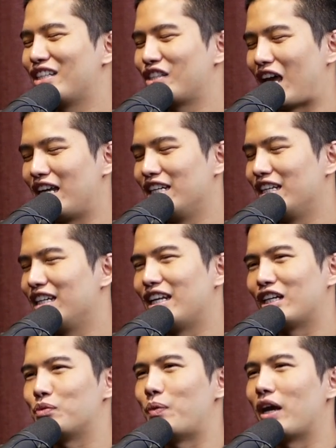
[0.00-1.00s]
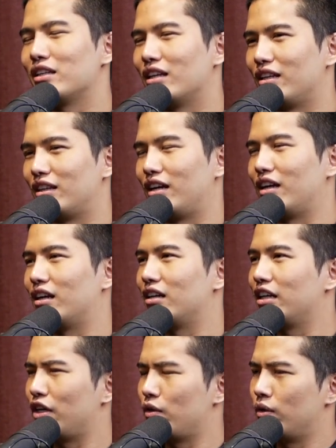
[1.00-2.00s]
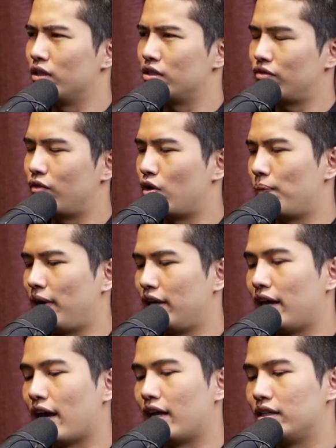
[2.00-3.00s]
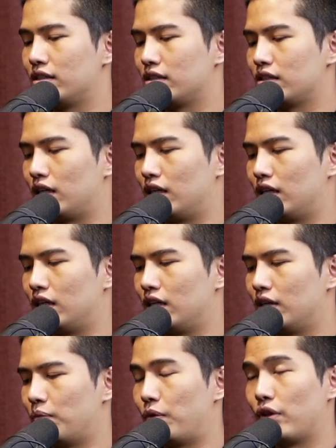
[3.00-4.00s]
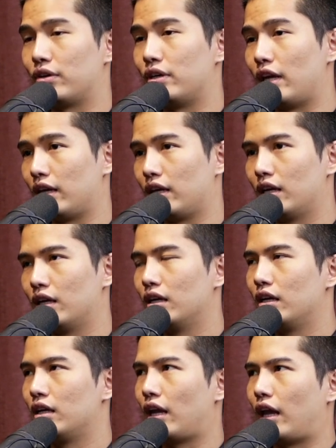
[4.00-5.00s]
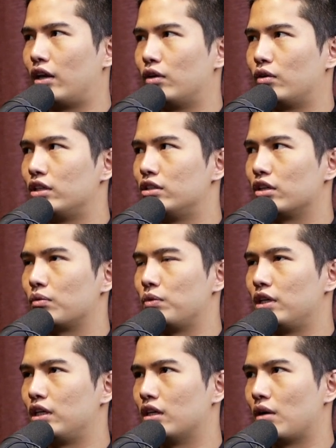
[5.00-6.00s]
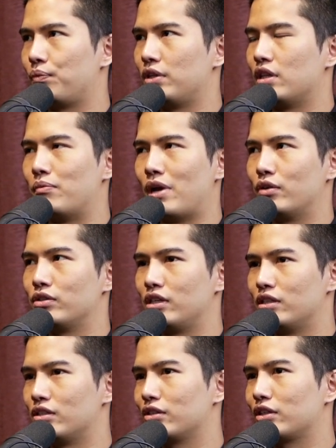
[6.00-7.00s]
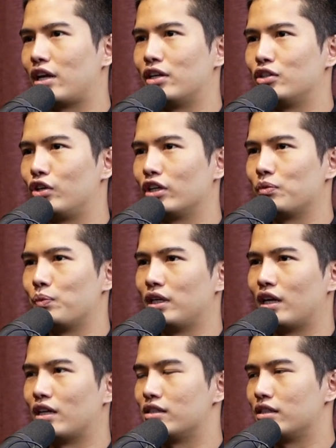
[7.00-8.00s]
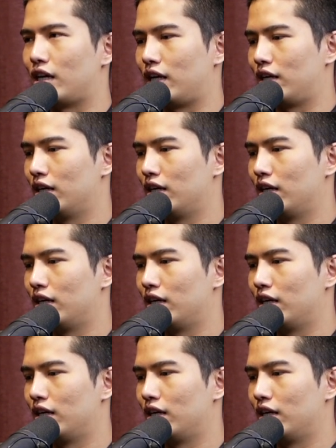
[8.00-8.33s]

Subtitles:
didn't expect anything. It was for my dad's birthday, and he took me up in the mountains, kind of tricked me and said,